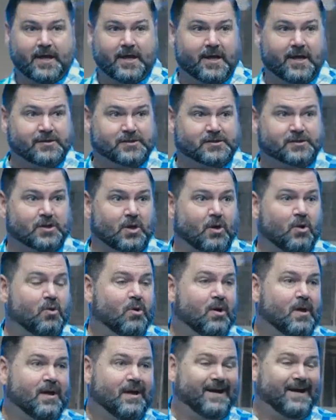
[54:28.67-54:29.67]
And so
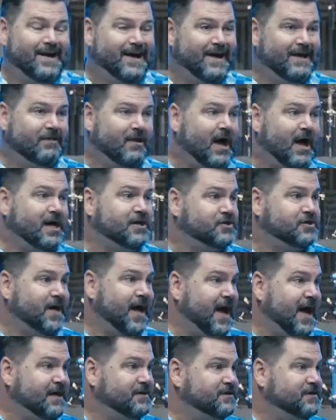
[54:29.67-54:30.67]
Elijah
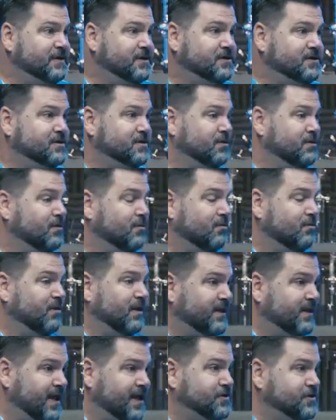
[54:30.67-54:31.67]
has this
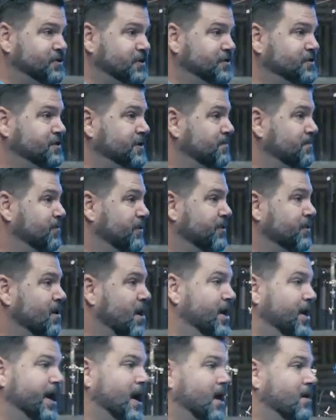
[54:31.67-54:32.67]
relationship with
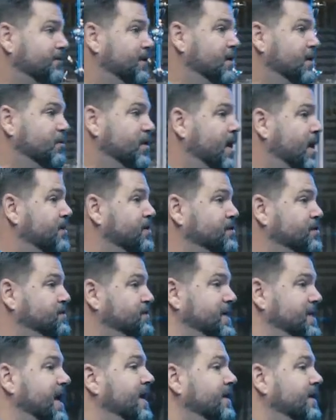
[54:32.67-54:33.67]
God. I don't think we
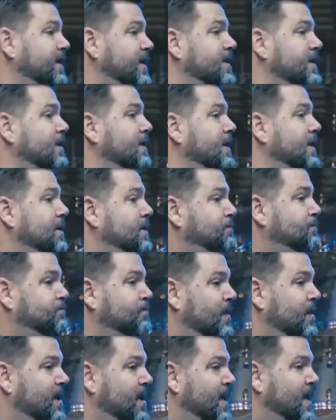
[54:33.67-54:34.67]
understand it,
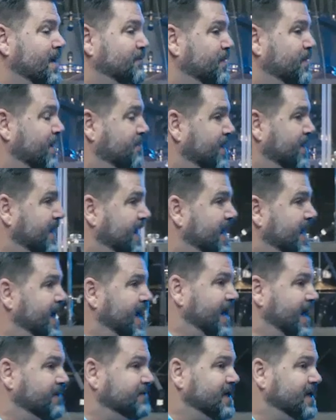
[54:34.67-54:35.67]
but, but he,
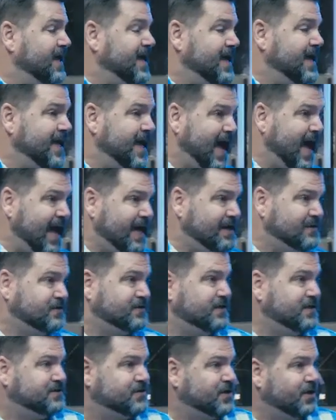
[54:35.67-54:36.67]
is, he has
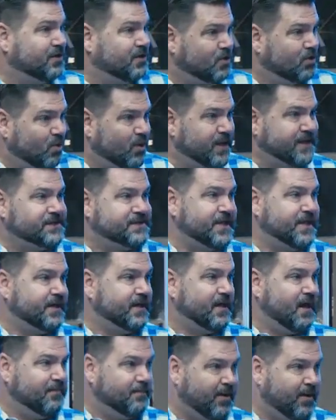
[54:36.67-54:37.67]
this anointing
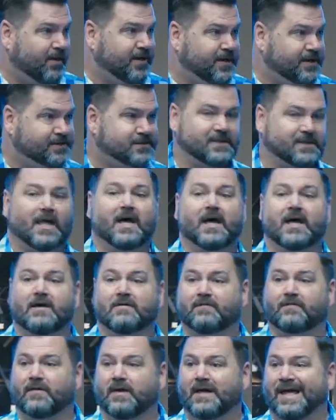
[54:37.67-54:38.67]
upon his life
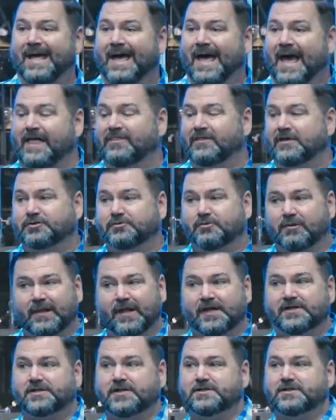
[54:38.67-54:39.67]
and this
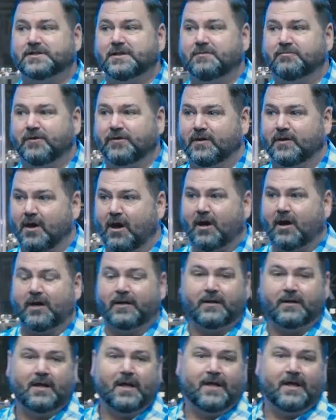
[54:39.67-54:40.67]
relationship with
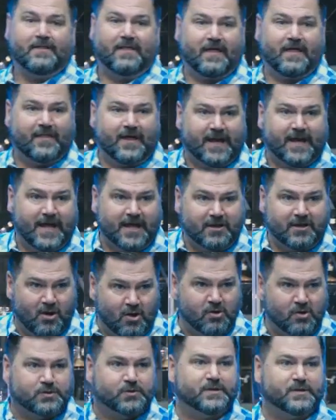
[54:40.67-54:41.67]
God, that, that he
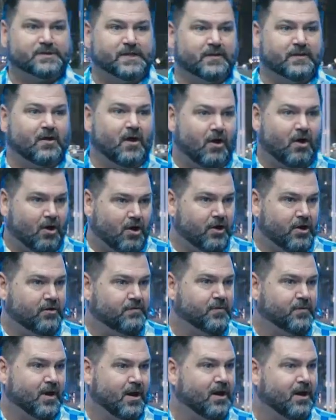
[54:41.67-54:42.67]
knows what's in the heart
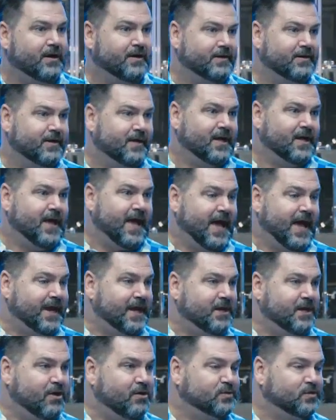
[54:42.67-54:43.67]
of God, and he
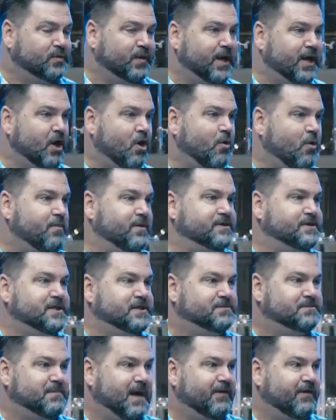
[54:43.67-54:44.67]
knows when he opens
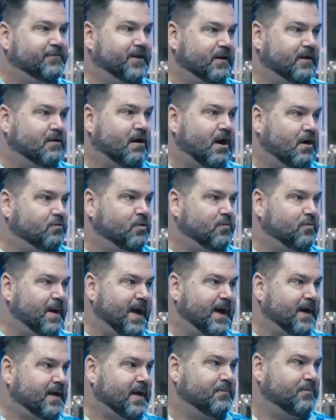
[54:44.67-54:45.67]
his mouth that God will
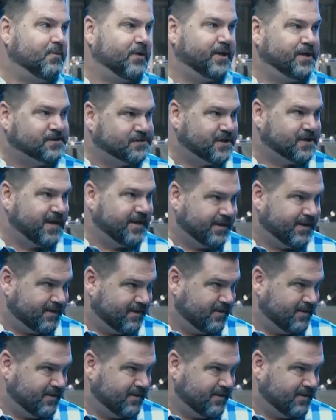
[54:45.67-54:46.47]
back up what he's saying.